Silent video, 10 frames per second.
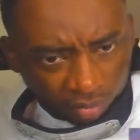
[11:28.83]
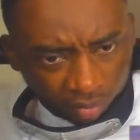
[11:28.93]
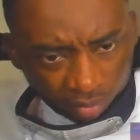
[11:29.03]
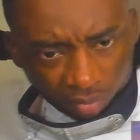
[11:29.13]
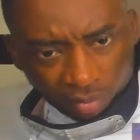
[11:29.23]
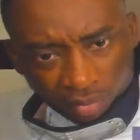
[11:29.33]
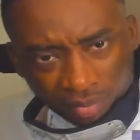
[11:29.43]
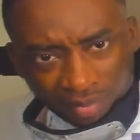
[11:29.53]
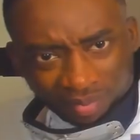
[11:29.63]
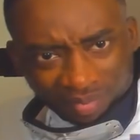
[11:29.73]

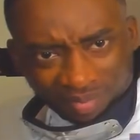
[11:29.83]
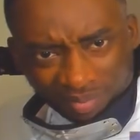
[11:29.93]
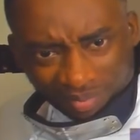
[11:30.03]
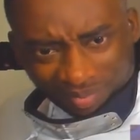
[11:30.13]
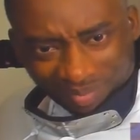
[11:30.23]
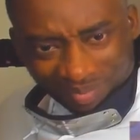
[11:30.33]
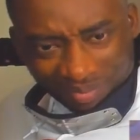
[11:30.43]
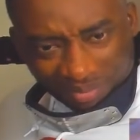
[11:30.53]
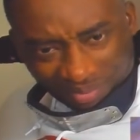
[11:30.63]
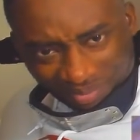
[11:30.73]

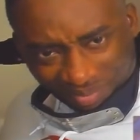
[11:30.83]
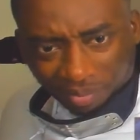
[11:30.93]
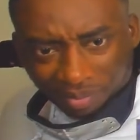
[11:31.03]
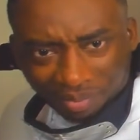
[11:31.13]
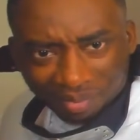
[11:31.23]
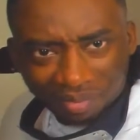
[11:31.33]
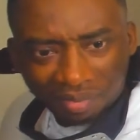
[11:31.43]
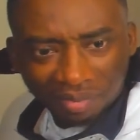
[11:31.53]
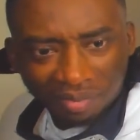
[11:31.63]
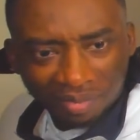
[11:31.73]

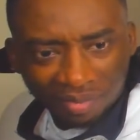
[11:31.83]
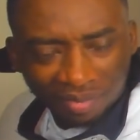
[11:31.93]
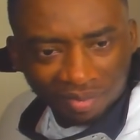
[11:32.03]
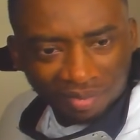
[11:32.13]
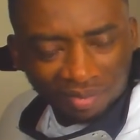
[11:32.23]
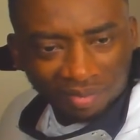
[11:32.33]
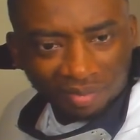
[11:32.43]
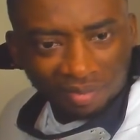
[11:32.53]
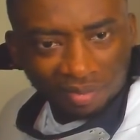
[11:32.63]
This person isn't speaking.